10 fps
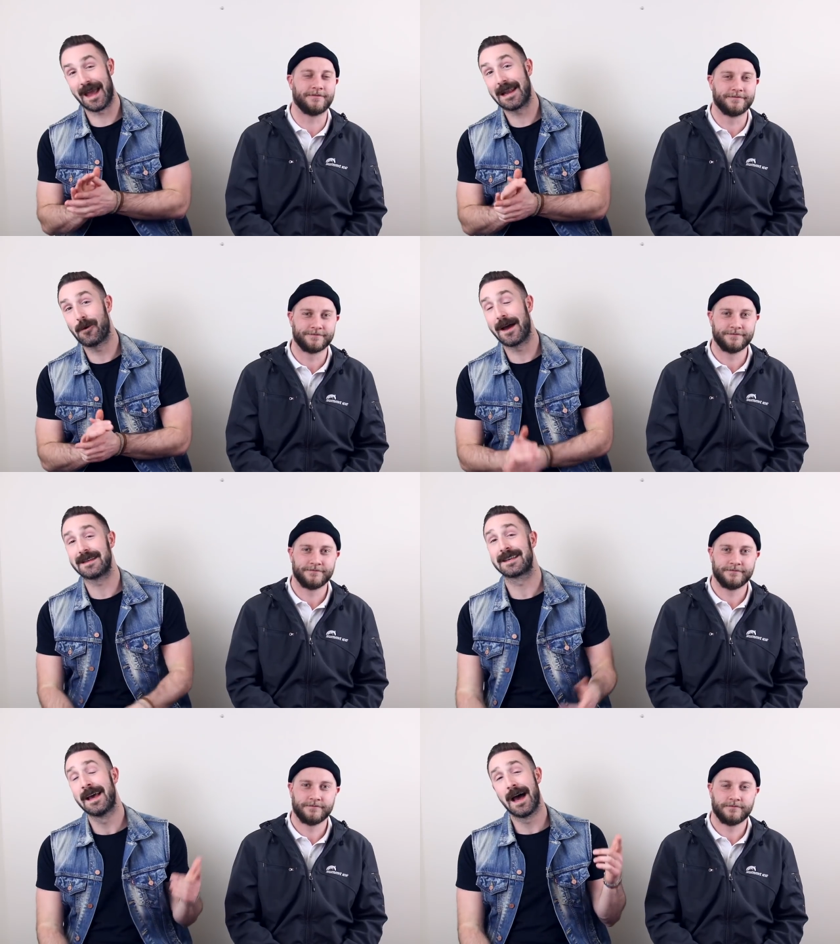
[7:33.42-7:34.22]

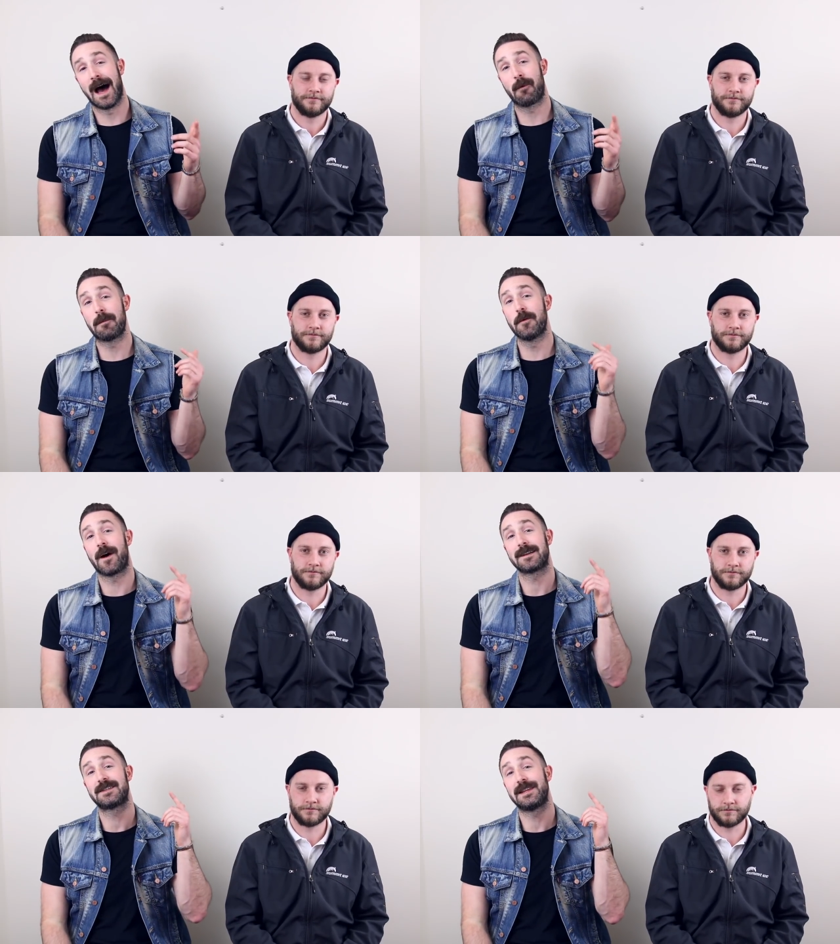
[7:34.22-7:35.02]
Speaker 1: Anyways, we
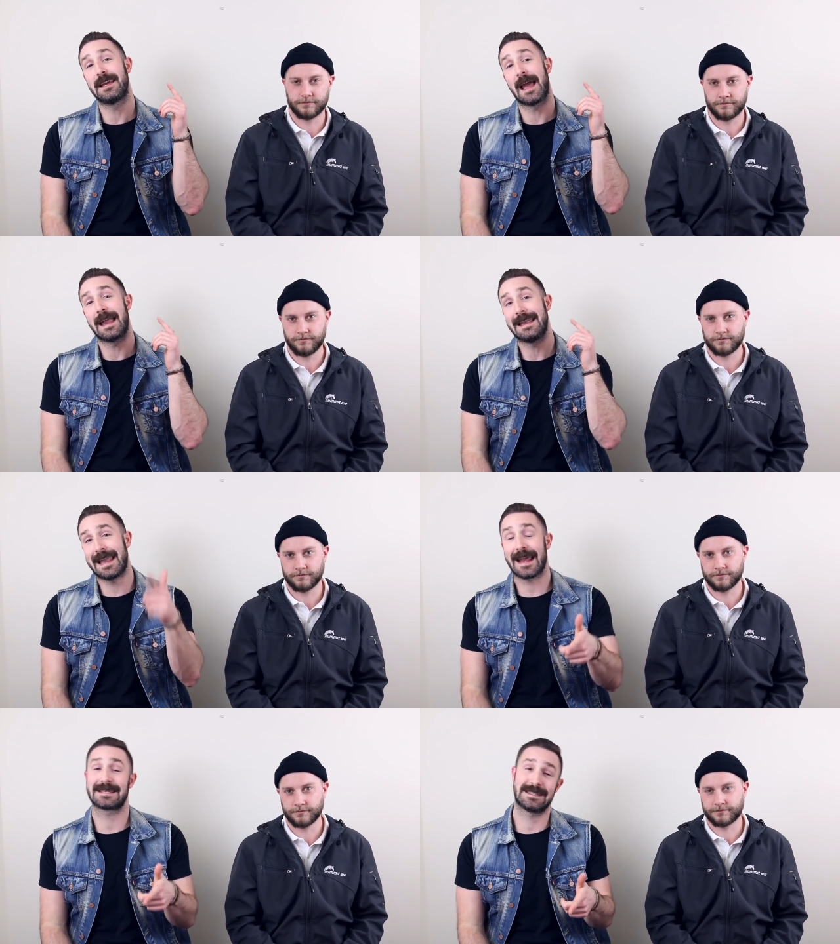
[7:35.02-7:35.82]
move on to the
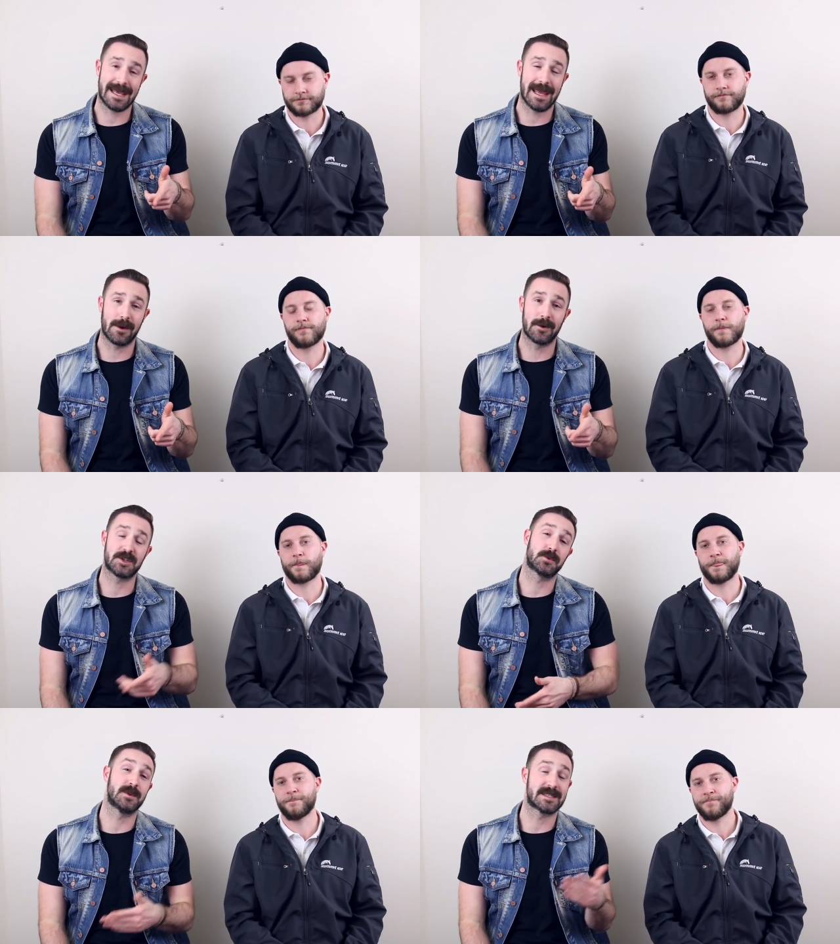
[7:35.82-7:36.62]
next date,
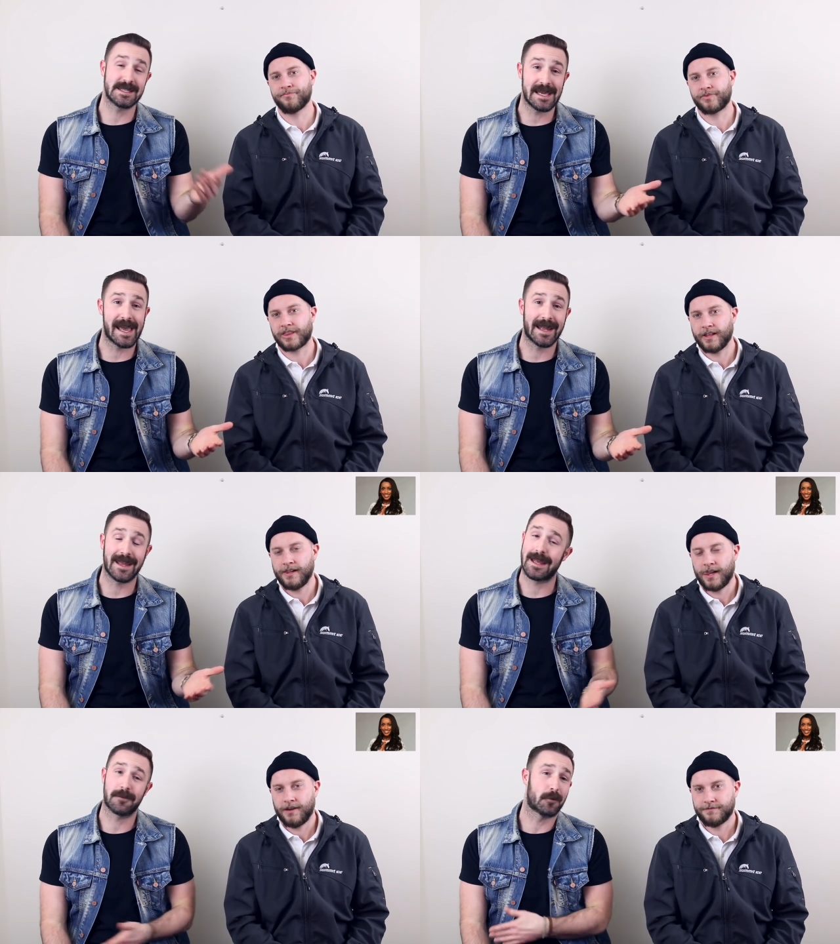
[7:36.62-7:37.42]
which is with
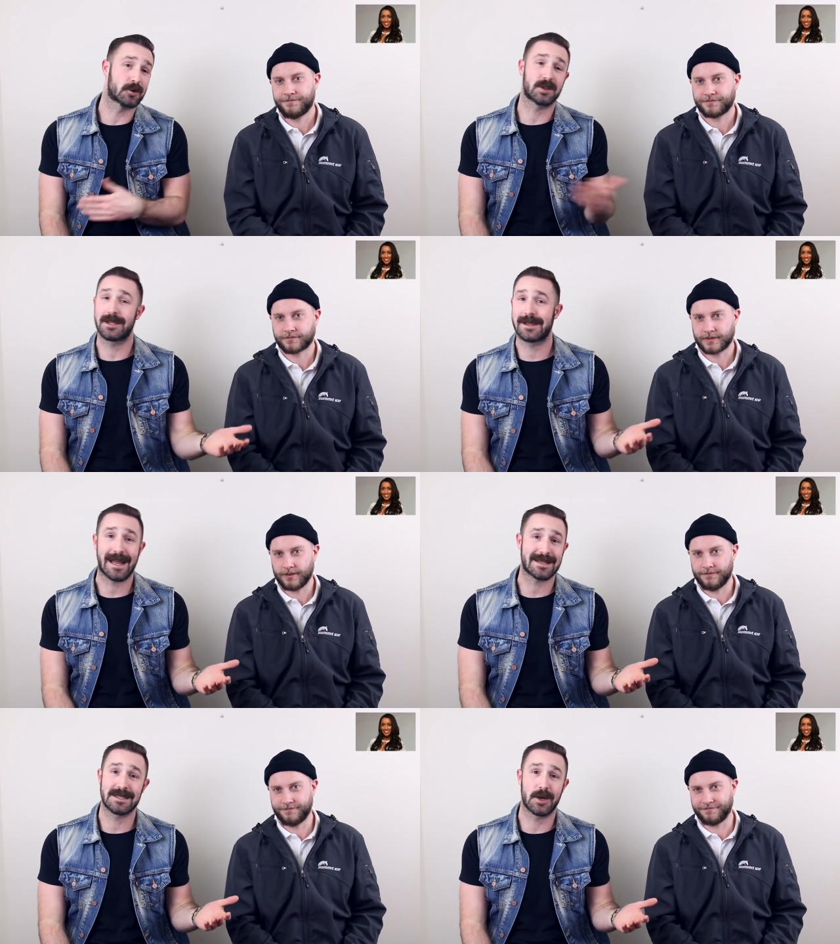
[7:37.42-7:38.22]
Cien, and unfortunately
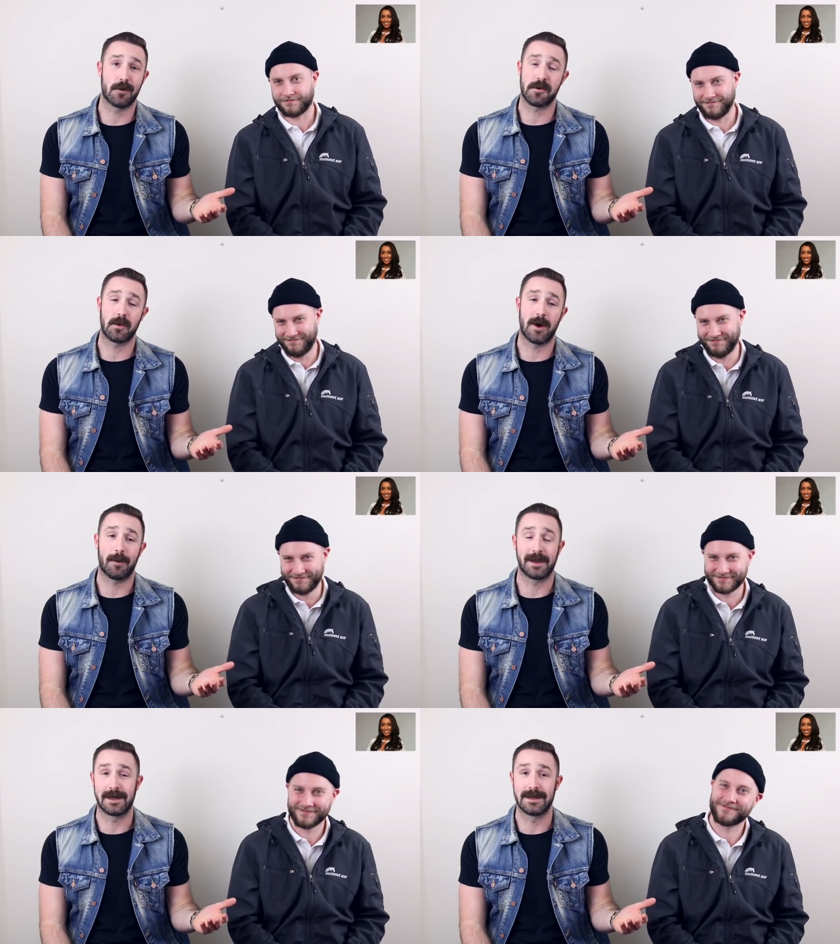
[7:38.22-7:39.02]
that doesn't go very
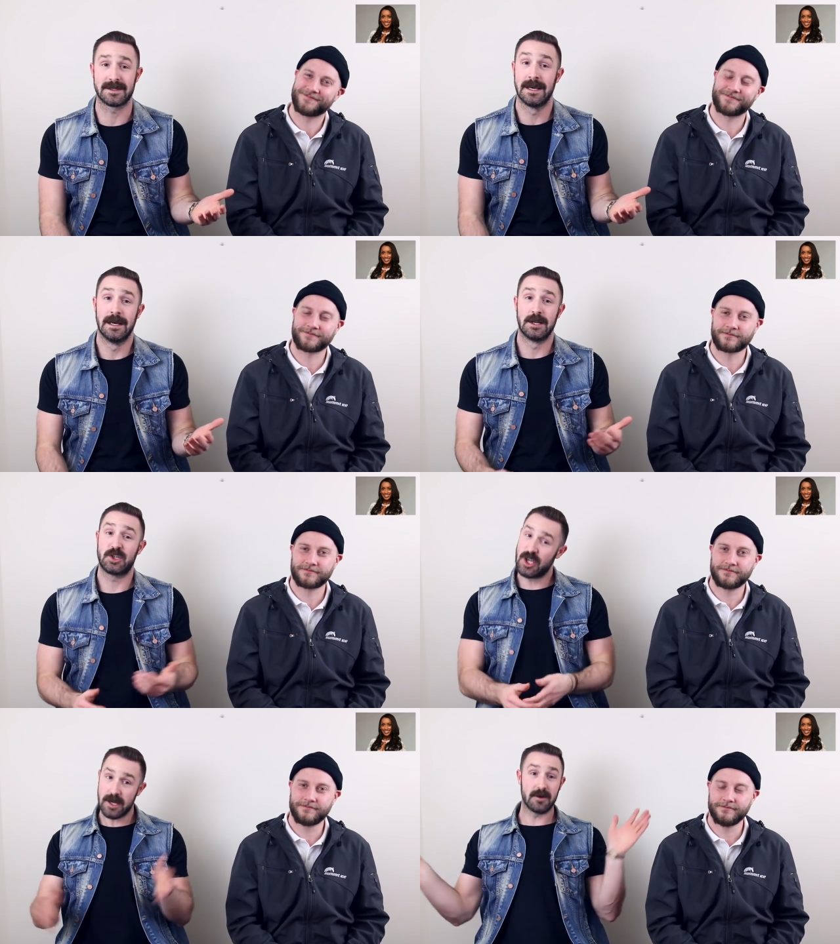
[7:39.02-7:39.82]
well because
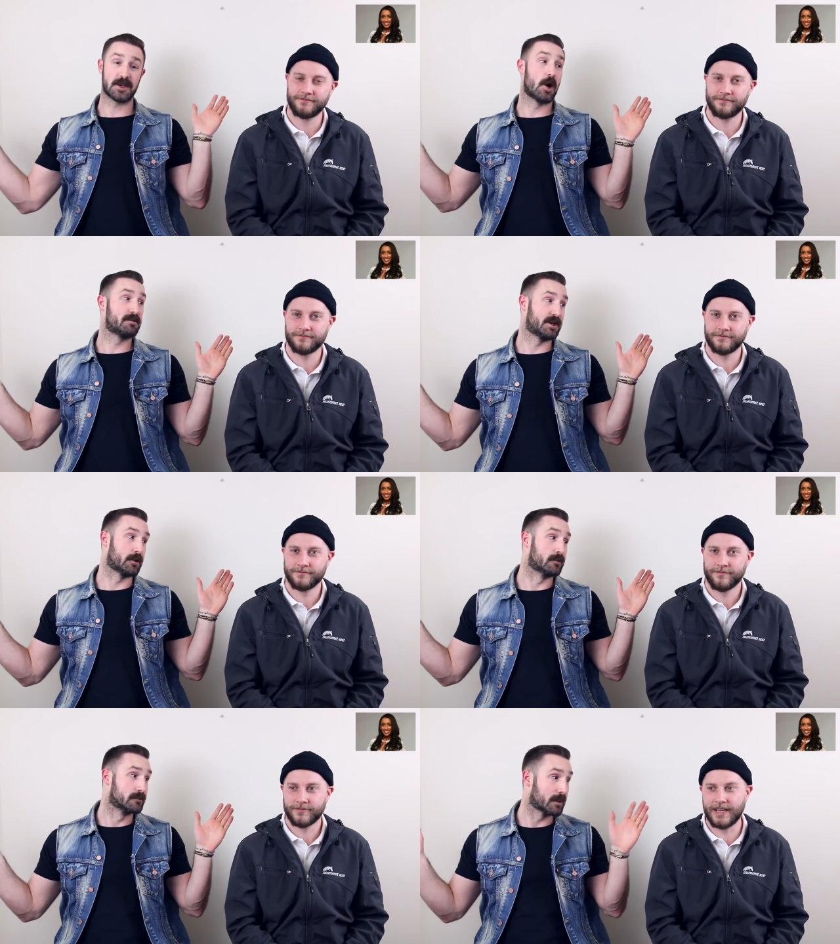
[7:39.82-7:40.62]
she goes home
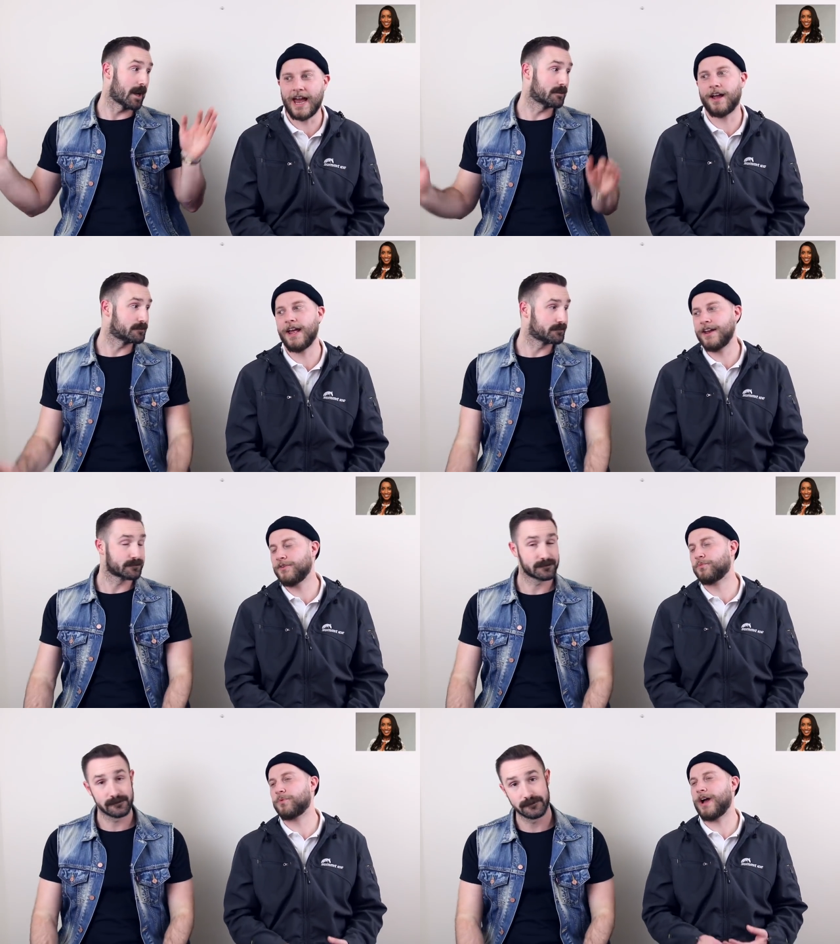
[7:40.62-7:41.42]
too. Right? Yeah,
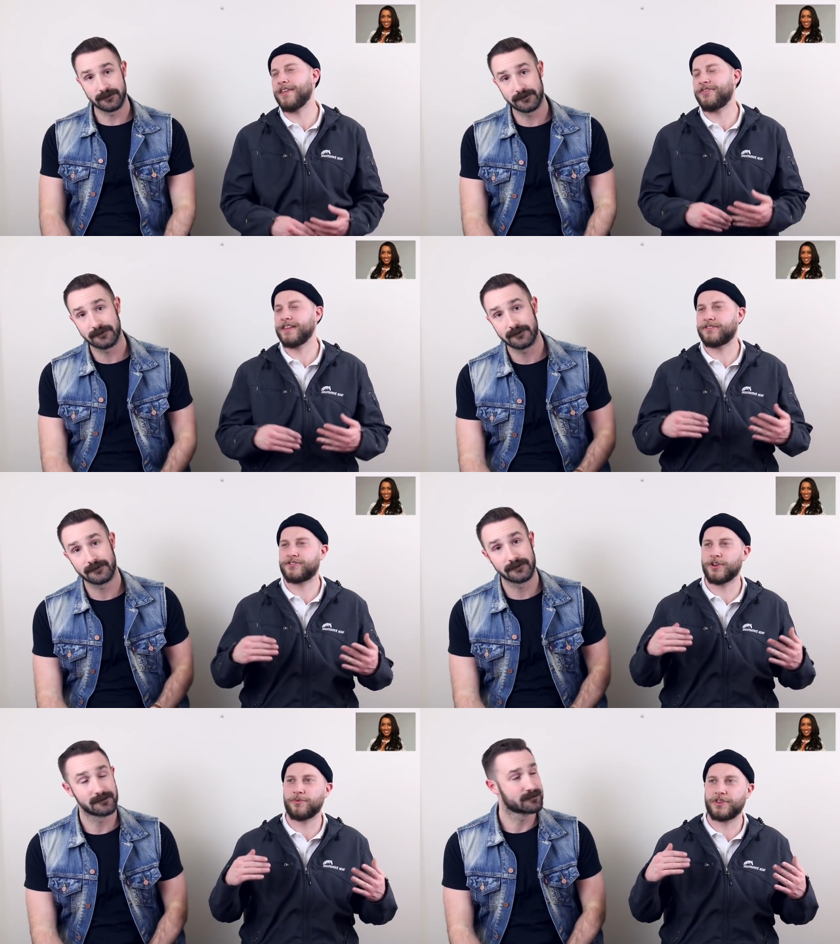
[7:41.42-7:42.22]
and I think, so